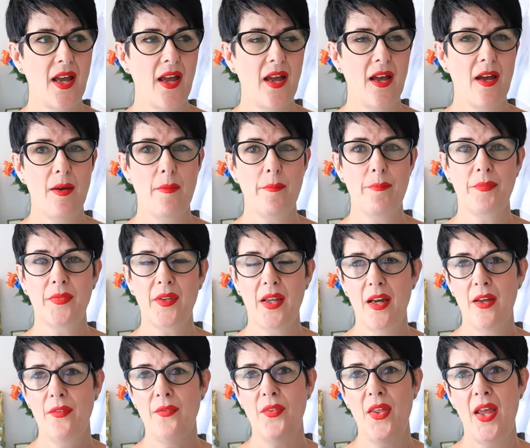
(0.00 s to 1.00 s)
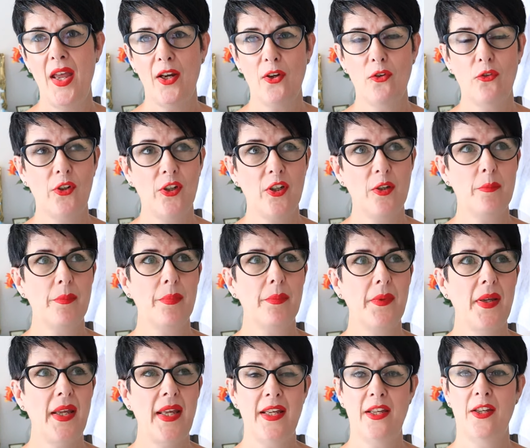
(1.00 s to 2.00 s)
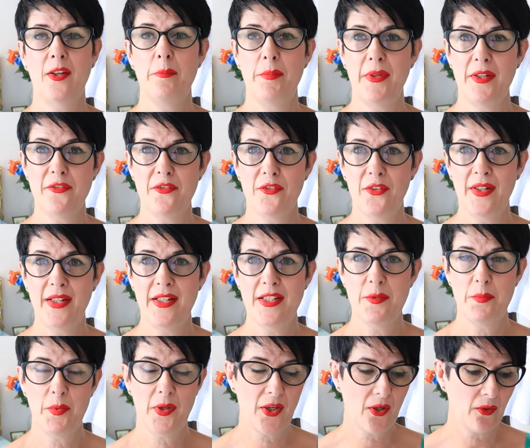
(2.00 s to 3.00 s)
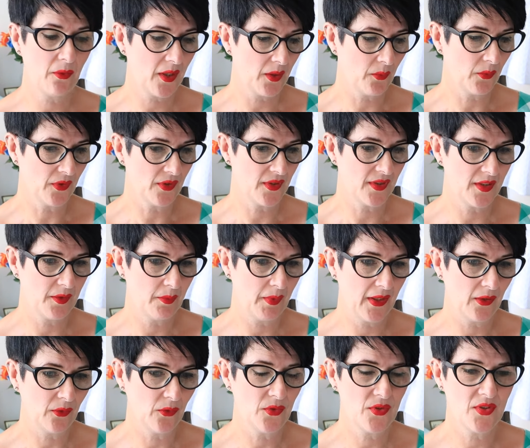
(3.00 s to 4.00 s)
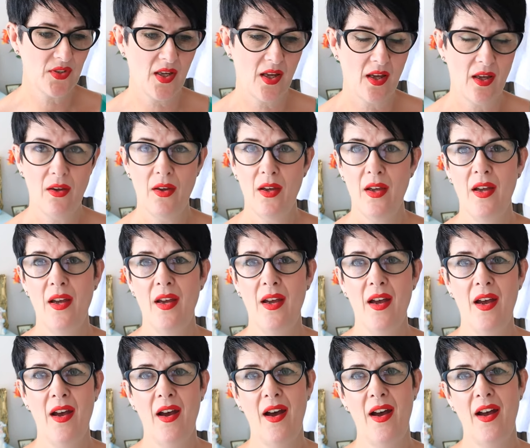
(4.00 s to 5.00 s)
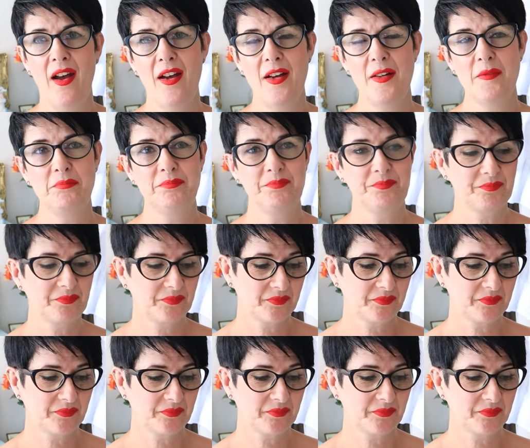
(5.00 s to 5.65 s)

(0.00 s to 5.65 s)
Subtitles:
and their group, he could be free to be who he wanted to be also. And